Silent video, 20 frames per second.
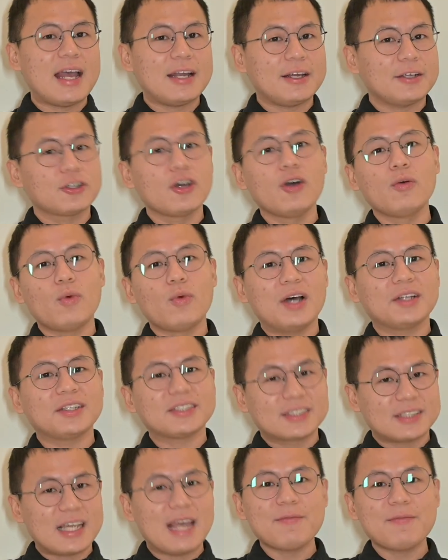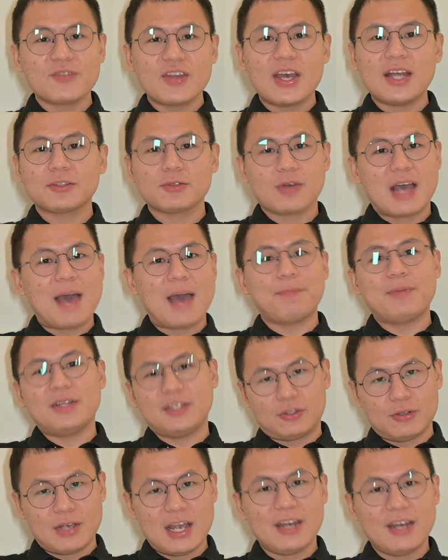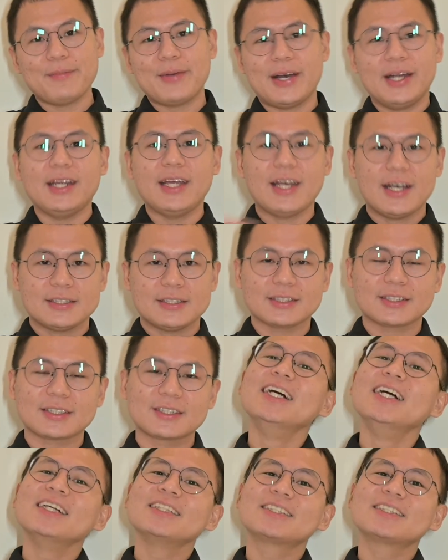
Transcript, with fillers: and I don't want the same thing to happen to anybody else.